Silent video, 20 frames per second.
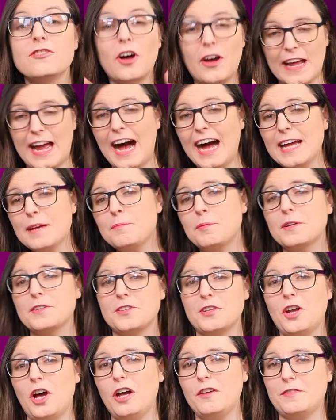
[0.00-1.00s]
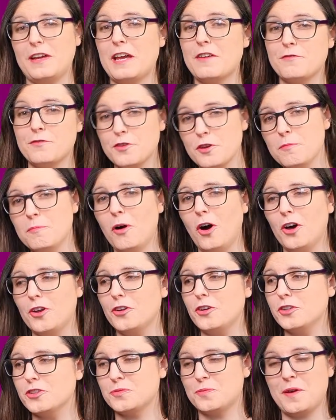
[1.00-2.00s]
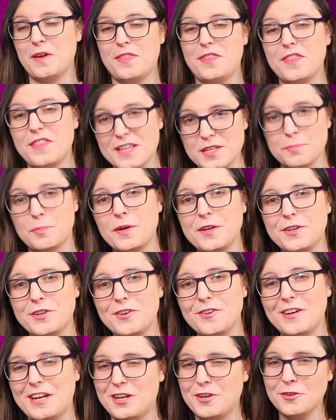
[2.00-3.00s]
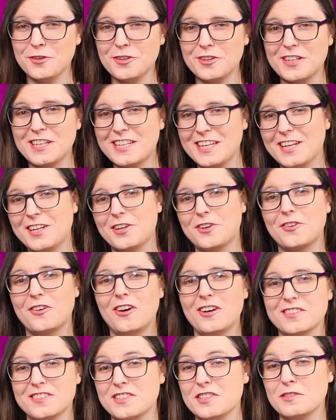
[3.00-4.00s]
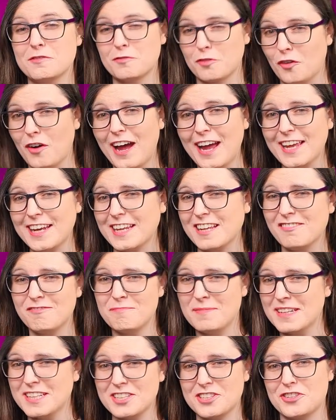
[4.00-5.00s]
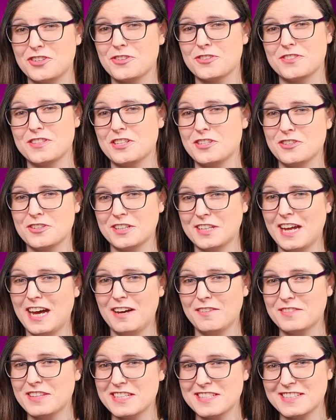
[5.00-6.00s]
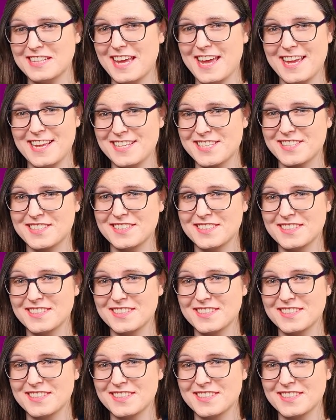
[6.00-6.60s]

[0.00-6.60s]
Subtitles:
Now, I printed off a few models with this printer in order to get across the variety of miniatures that you can have these days.